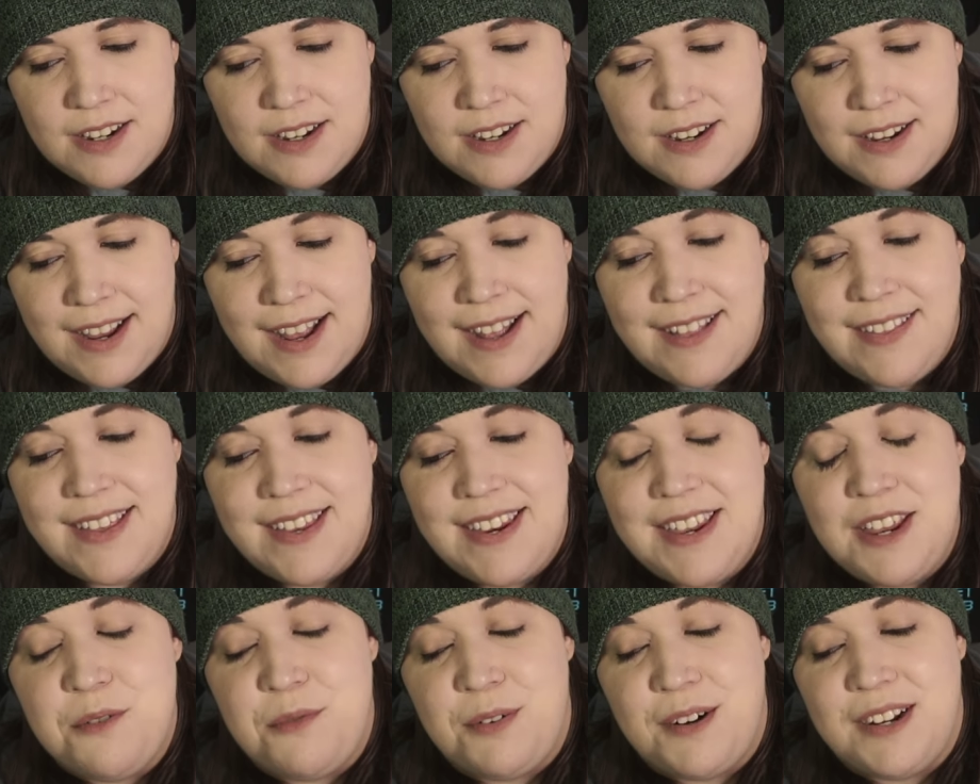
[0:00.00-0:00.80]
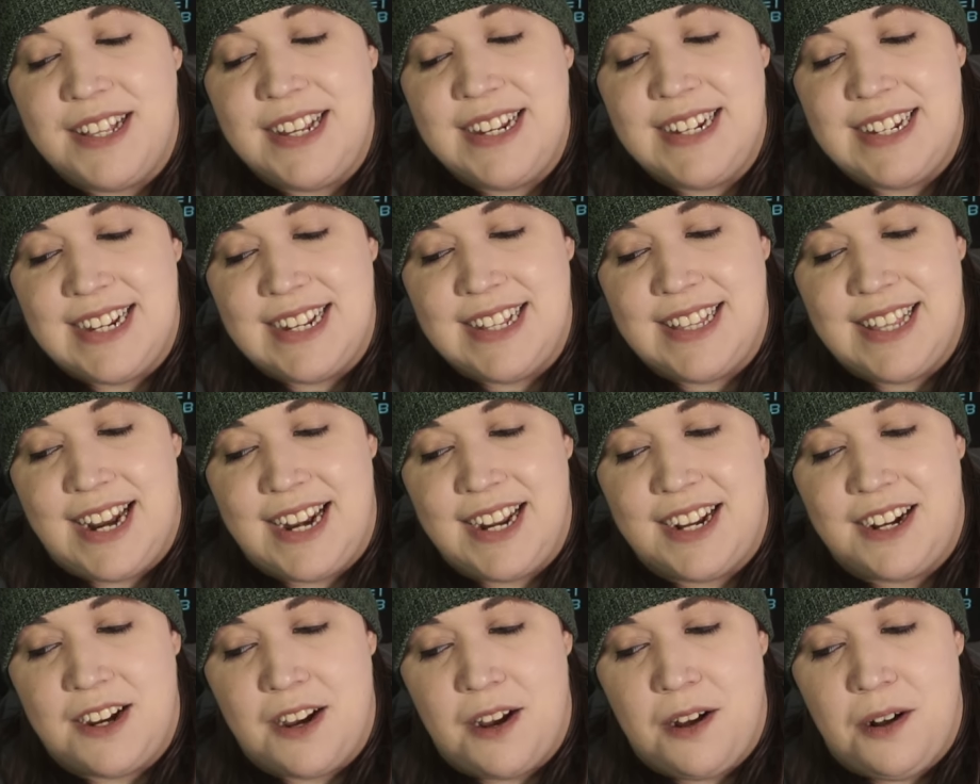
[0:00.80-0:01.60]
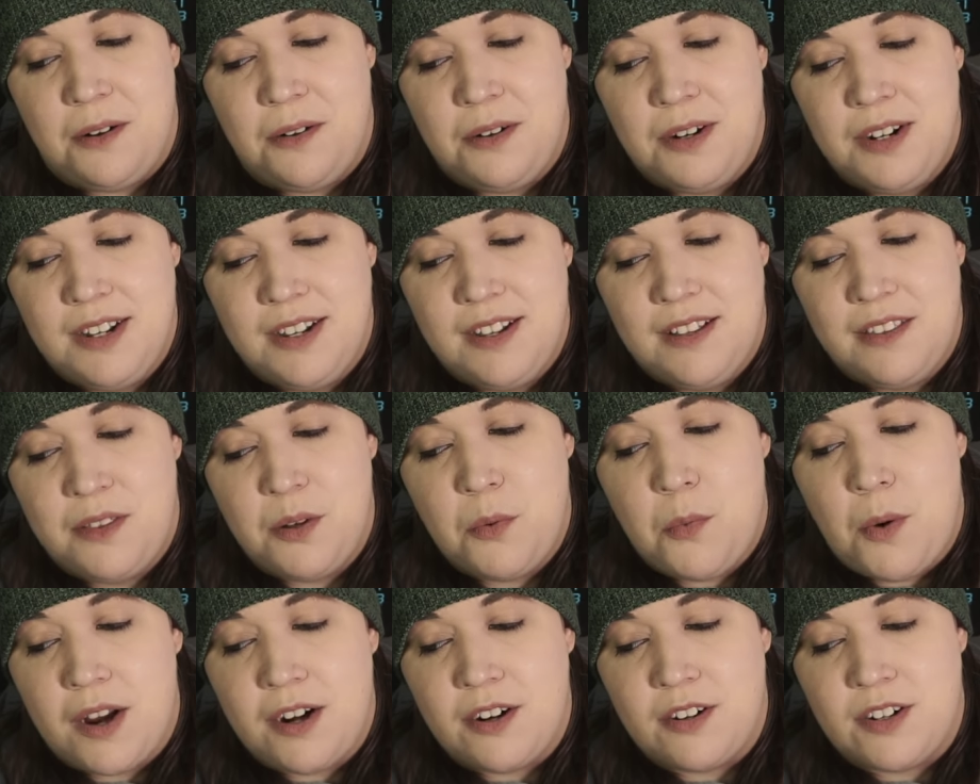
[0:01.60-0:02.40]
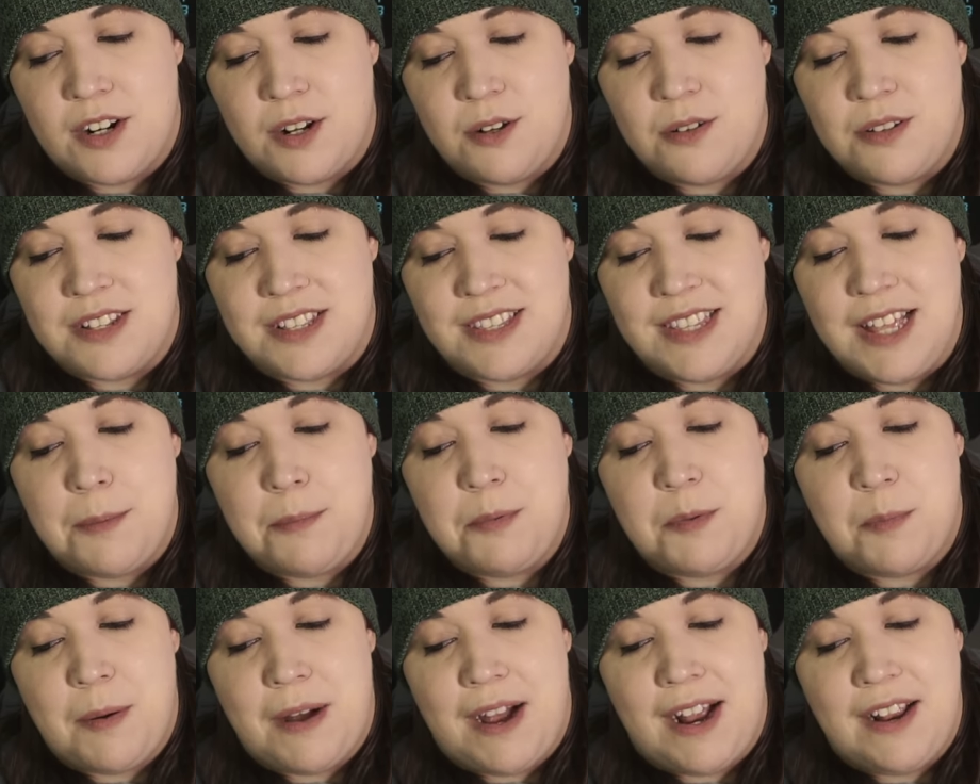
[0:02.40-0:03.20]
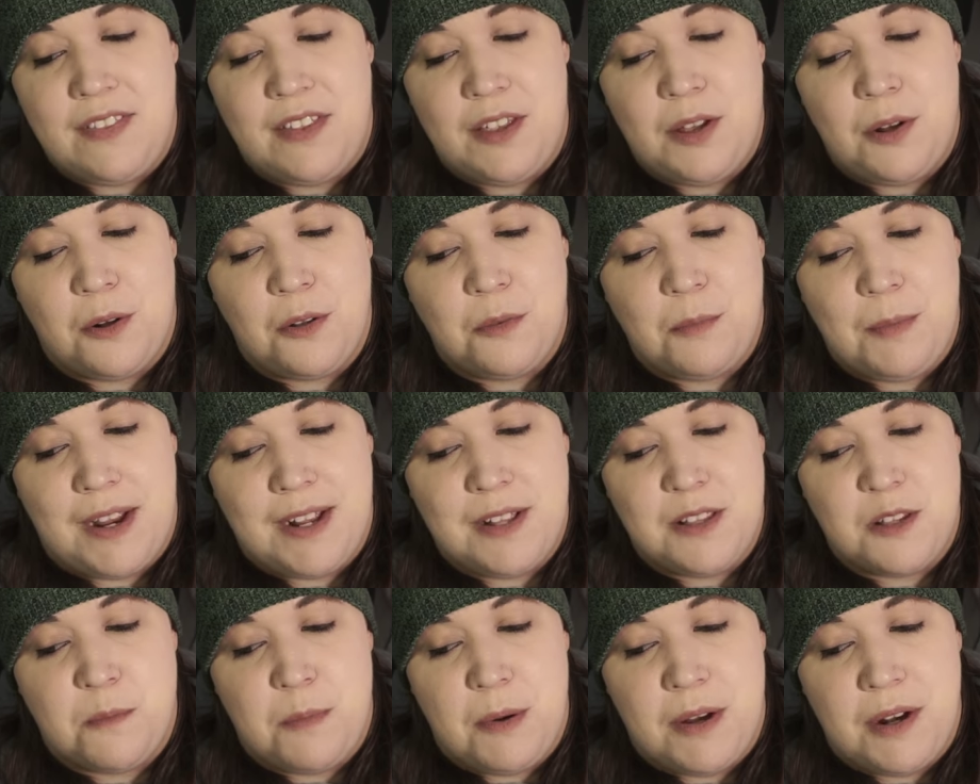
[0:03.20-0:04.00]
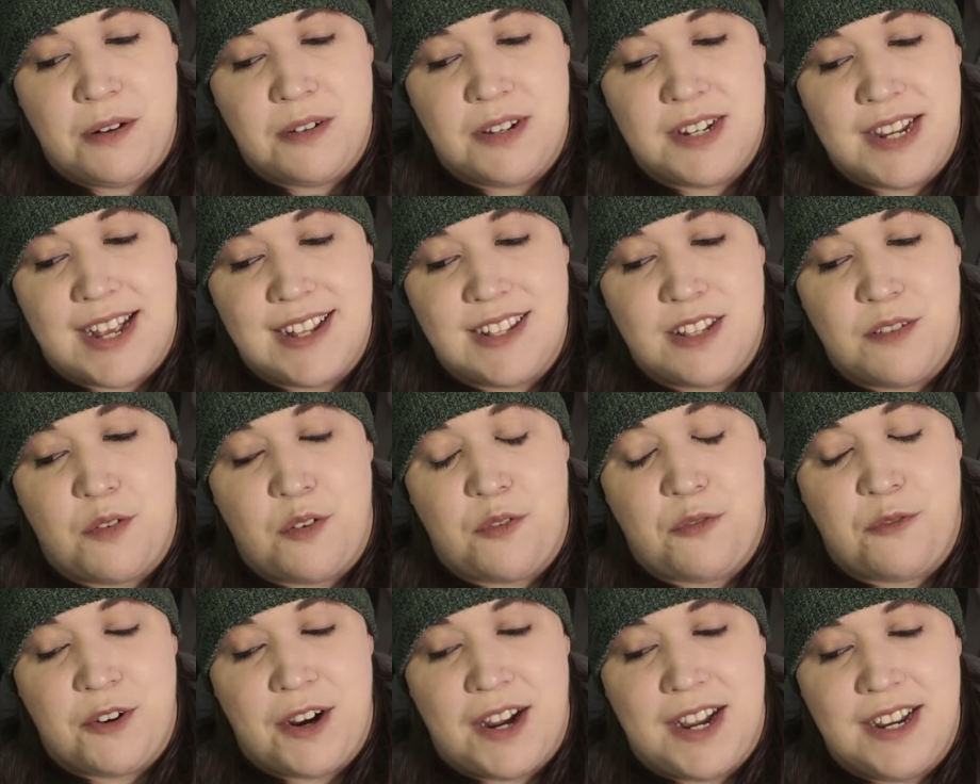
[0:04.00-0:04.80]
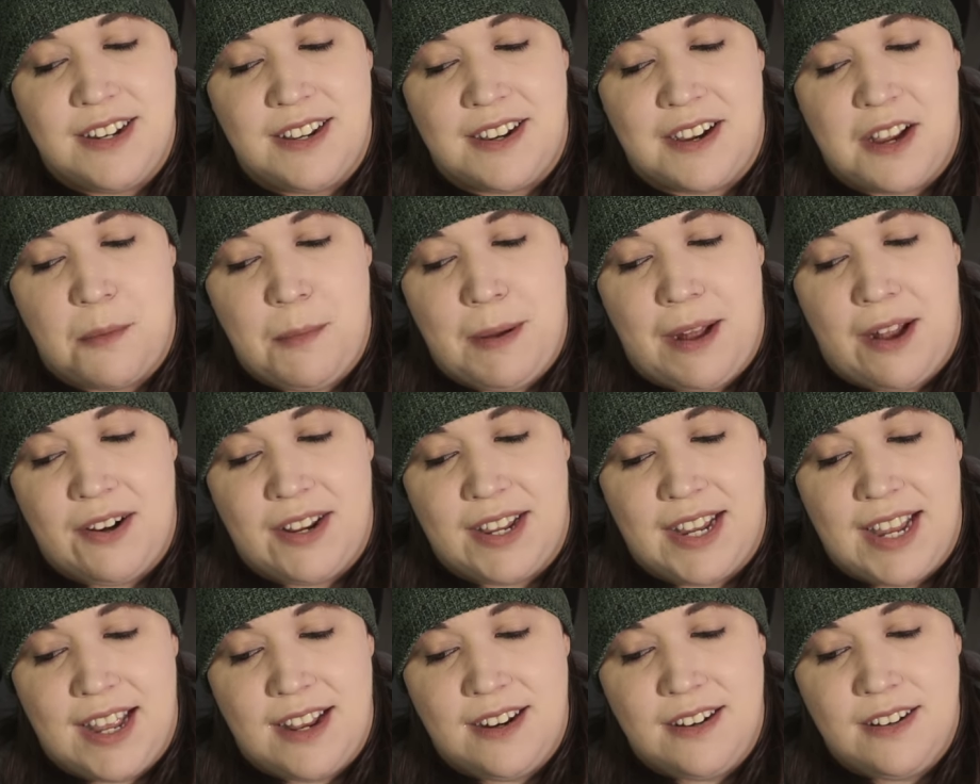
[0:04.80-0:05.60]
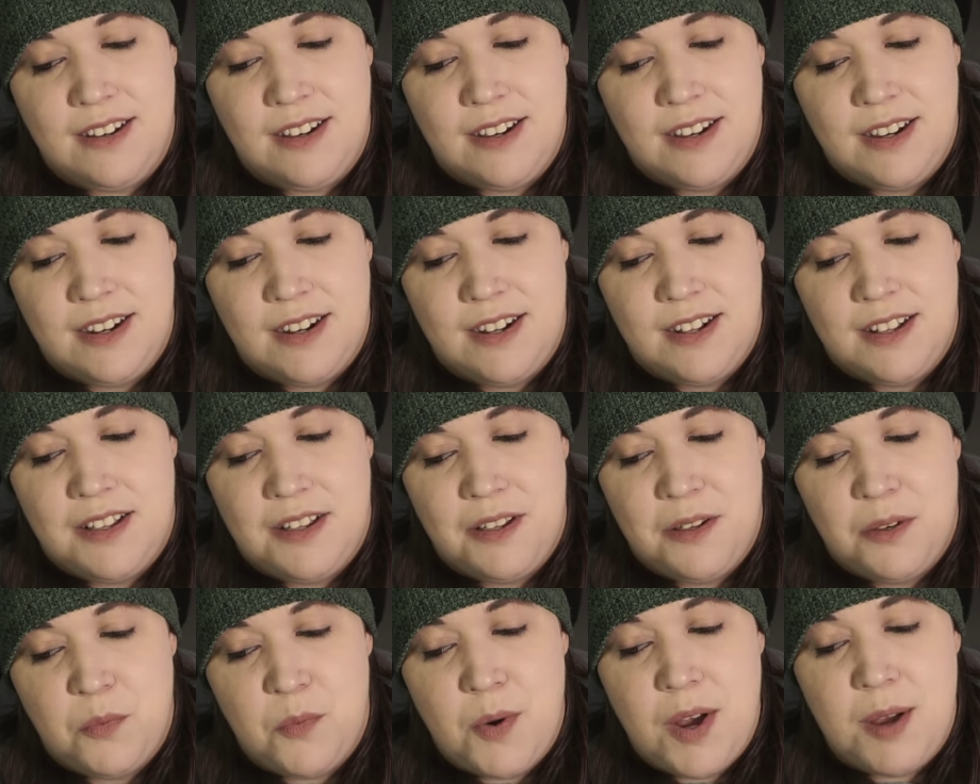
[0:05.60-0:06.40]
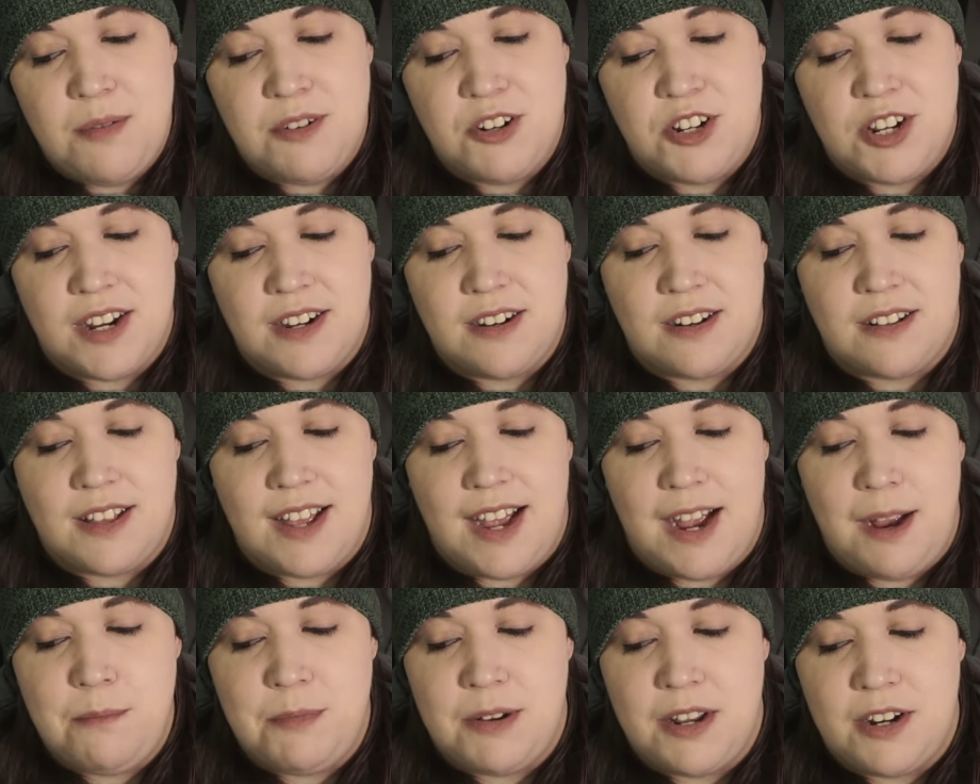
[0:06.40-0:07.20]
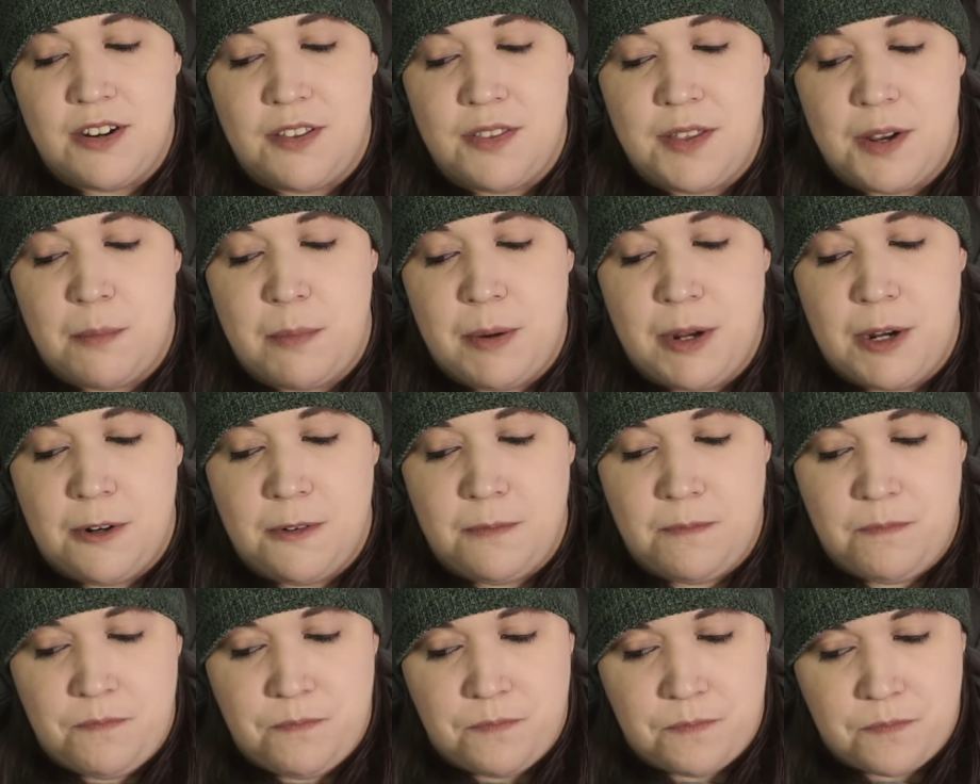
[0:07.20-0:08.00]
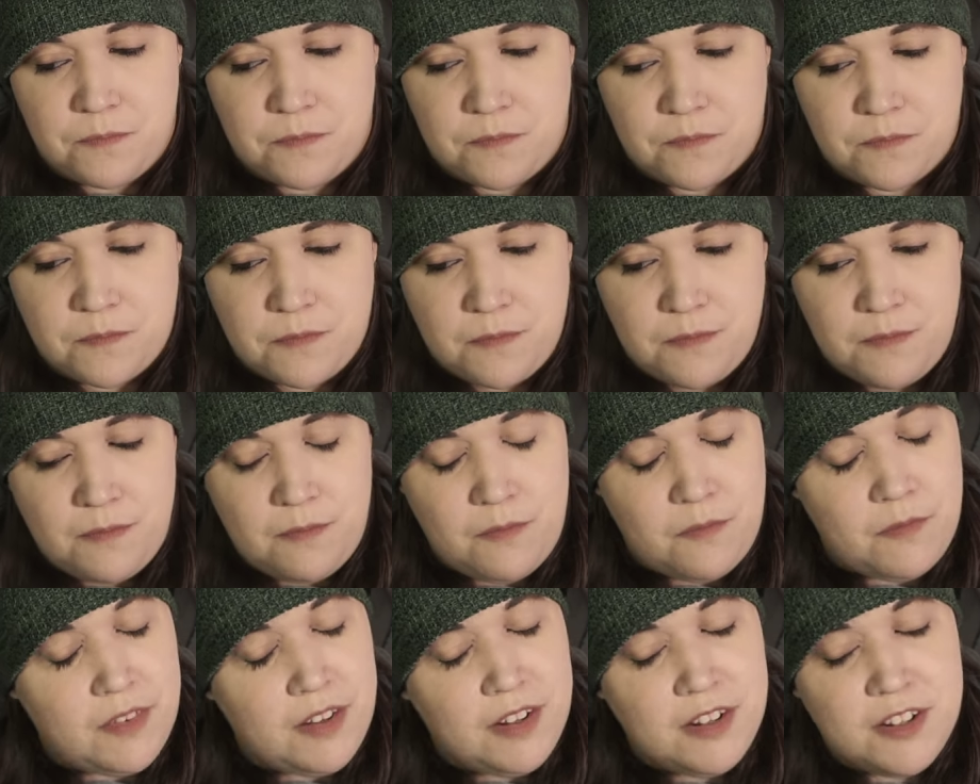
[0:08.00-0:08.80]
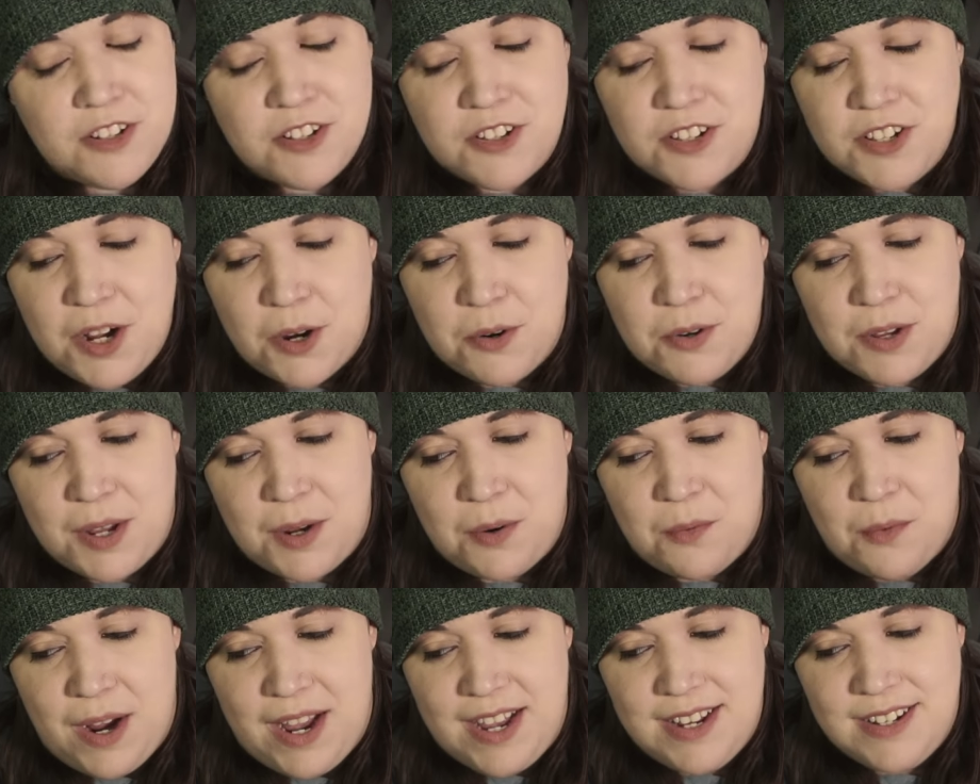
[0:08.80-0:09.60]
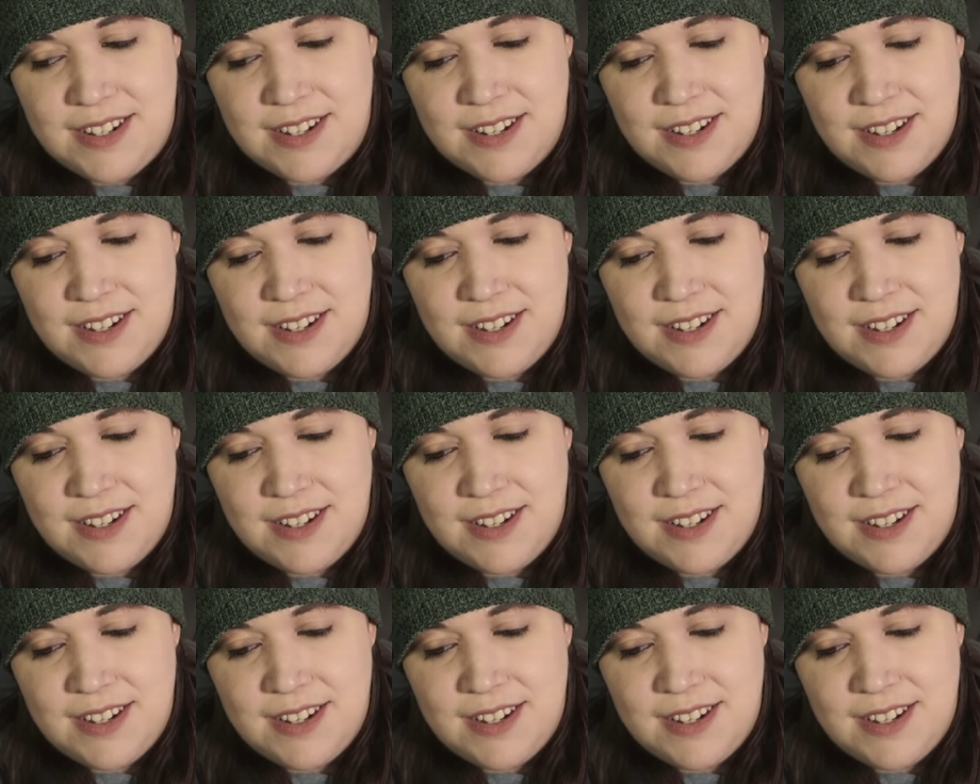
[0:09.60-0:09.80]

And then he really did let it go. The water ghost leapt behind the old man's boat, as if afraid to come out again. Wei Wuxian climbed under their boat, soaking wet.